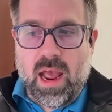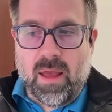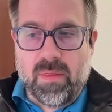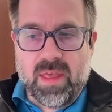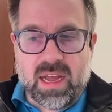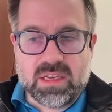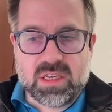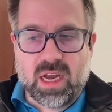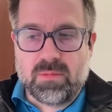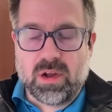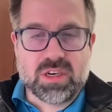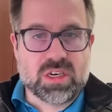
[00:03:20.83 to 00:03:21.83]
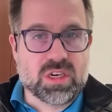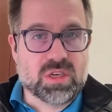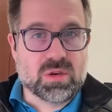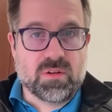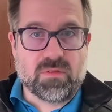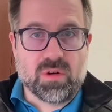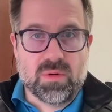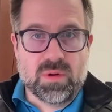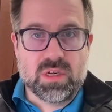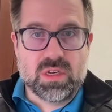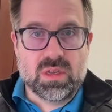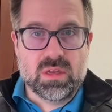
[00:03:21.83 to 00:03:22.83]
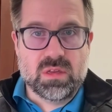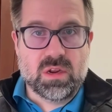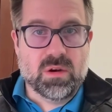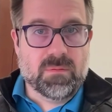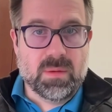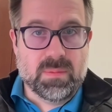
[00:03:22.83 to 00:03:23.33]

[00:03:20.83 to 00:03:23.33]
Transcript: And that side project just sort of grew into, you know,